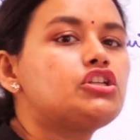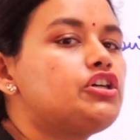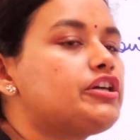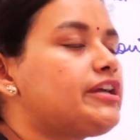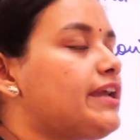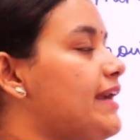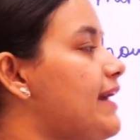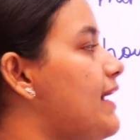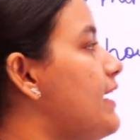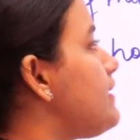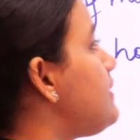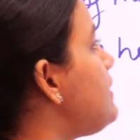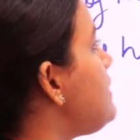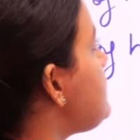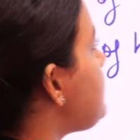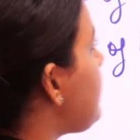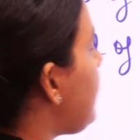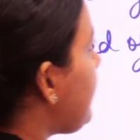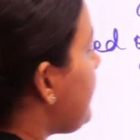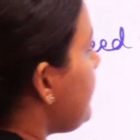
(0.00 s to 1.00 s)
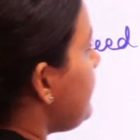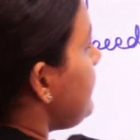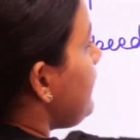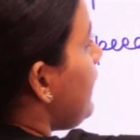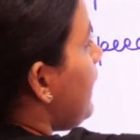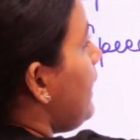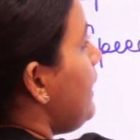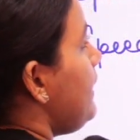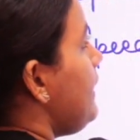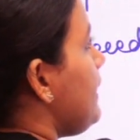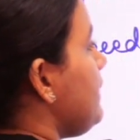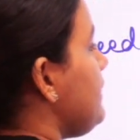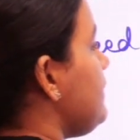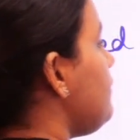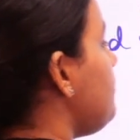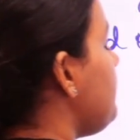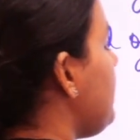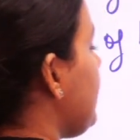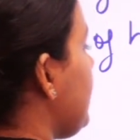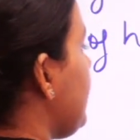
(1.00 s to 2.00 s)
looking at the second hand and the
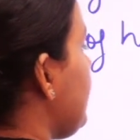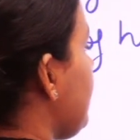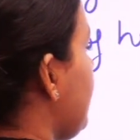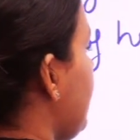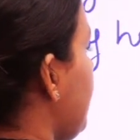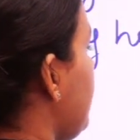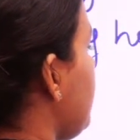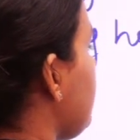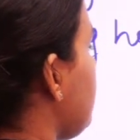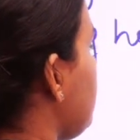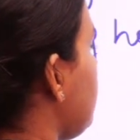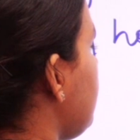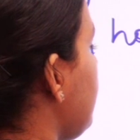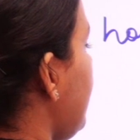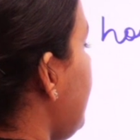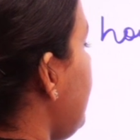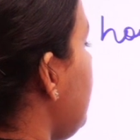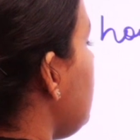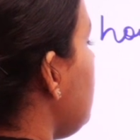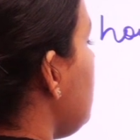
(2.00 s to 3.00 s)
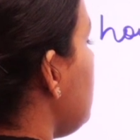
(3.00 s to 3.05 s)
minute hand, right?